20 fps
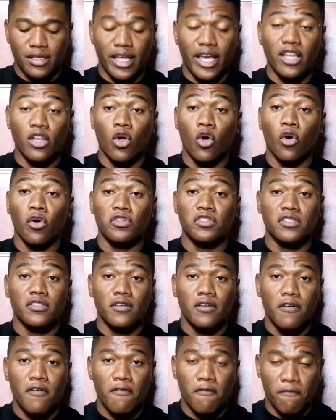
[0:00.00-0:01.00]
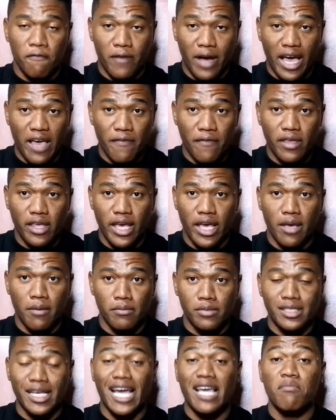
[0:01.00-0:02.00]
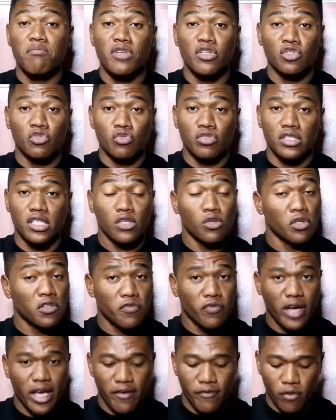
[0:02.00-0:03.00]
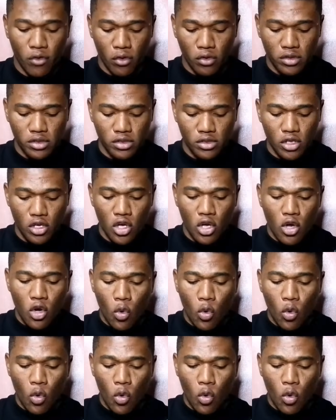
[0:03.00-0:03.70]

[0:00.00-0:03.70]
10 odds, 5 games. I mean to say, not 5 odds.